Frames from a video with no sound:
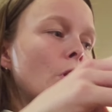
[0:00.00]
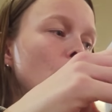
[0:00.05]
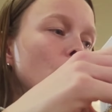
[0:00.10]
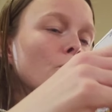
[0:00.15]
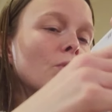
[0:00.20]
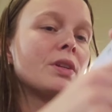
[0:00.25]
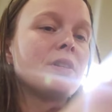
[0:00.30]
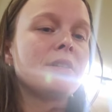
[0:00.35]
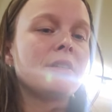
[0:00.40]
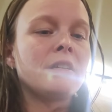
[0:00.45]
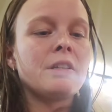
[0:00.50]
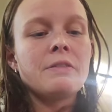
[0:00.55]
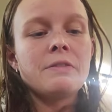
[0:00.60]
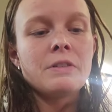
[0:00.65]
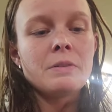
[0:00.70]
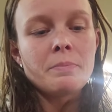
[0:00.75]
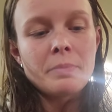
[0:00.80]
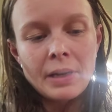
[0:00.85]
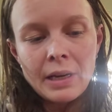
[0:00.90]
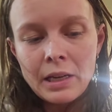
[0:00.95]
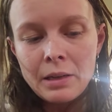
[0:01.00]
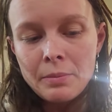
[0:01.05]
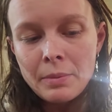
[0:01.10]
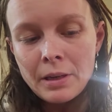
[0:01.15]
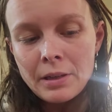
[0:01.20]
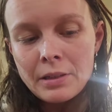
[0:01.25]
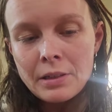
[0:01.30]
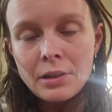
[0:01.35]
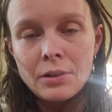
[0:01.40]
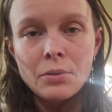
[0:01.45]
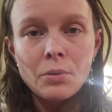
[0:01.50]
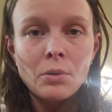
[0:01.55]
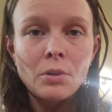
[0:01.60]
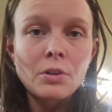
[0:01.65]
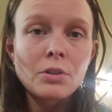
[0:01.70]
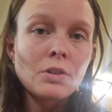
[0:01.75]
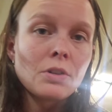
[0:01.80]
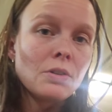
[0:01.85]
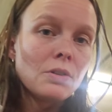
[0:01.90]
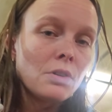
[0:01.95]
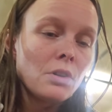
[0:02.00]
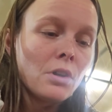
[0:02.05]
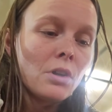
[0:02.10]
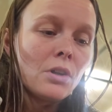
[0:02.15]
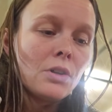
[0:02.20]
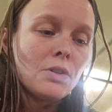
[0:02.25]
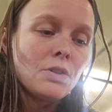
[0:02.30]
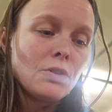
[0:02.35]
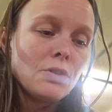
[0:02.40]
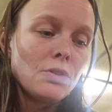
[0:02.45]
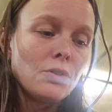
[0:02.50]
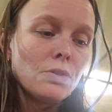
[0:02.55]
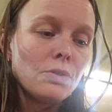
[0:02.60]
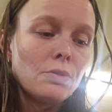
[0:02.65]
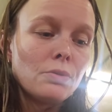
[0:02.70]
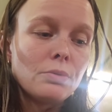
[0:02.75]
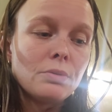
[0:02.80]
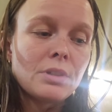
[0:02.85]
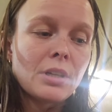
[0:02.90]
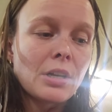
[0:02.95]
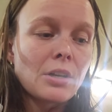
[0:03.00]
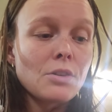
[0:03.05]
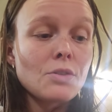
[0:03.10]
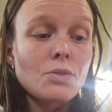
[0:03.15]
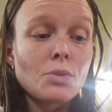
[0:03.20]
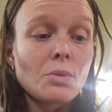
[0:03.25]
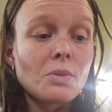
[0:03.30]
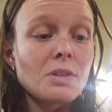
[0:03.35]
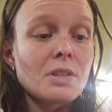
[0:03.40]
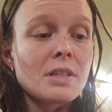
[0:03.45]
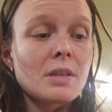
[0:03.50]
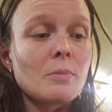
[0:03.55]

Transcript: received payment in order to to ten a sword.